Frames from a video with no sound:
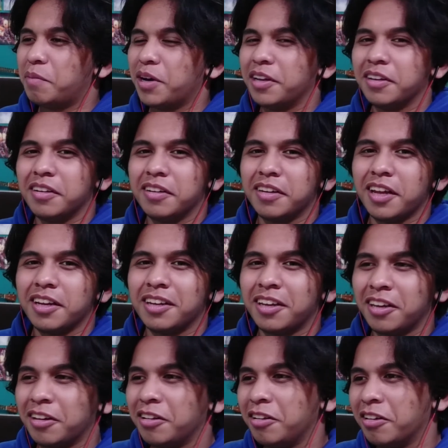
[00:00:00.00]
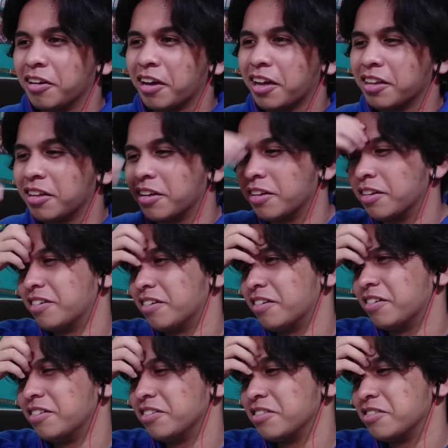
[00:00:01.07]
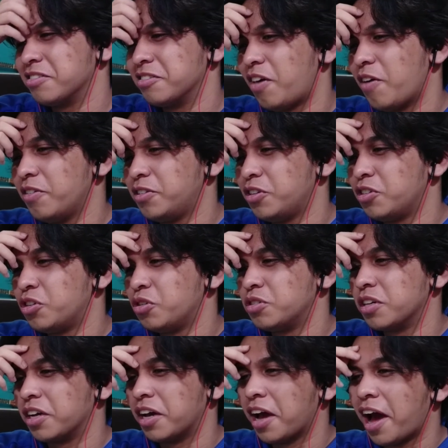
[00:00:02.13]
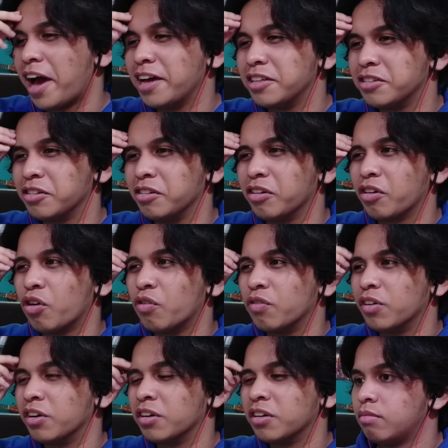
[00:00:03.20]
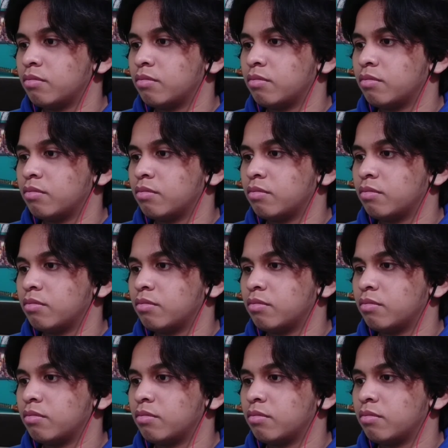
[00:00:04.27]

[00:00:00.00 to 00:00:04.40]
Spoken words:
but then he'll look at the girls. Why would you choose a guy to look over?